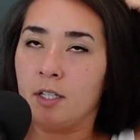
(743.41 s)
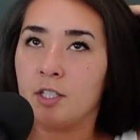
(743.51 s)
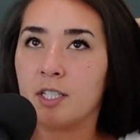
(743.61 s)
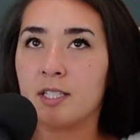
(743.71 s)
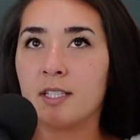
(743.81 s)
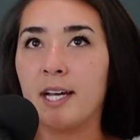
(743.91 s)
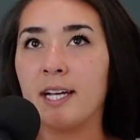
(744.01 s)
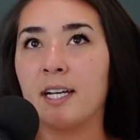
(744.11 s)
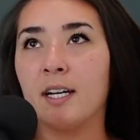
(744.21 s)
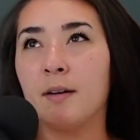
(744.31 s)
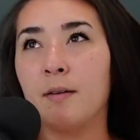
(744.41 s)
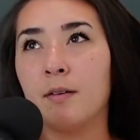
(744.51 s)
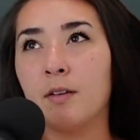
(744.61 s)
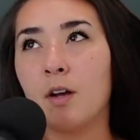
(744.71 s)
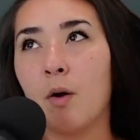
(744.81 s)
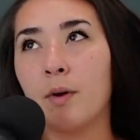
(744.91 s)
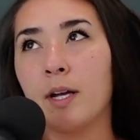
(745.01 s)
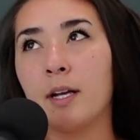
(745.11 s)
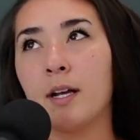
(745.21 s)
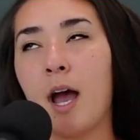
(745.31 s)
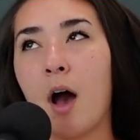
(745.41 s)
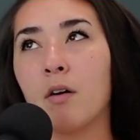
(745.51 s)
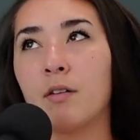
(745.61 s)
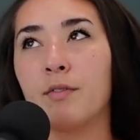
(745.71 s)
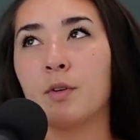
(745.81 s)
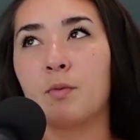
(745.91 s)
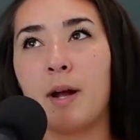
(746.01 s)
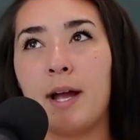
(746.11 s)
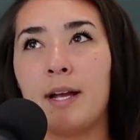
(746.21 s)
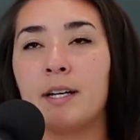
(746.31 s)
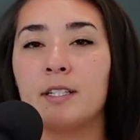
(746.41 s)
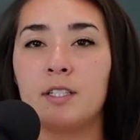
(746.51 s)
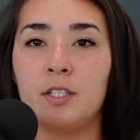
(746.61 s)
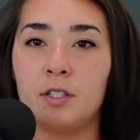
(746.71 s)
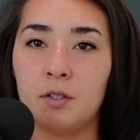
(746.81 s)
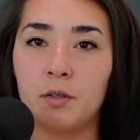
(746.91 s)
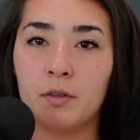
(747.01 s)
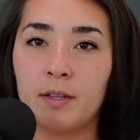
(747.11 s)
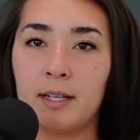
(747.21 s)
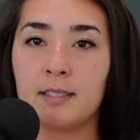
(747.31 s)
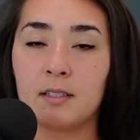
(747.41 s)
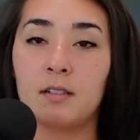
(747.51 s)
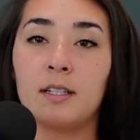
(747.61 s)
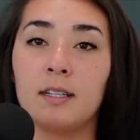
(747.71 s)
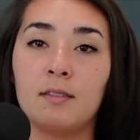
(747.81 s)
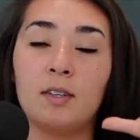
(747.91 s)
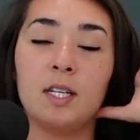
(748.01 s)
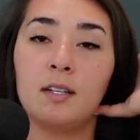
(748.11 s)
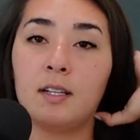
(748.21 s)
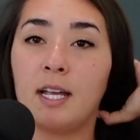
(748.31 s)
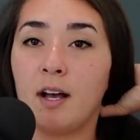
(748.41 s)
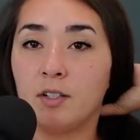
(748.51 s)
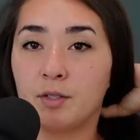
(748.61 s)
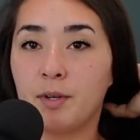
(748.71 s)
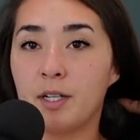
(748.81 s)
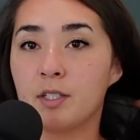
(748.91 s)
just like going out of your way to do things a little inconveniently elsewhere.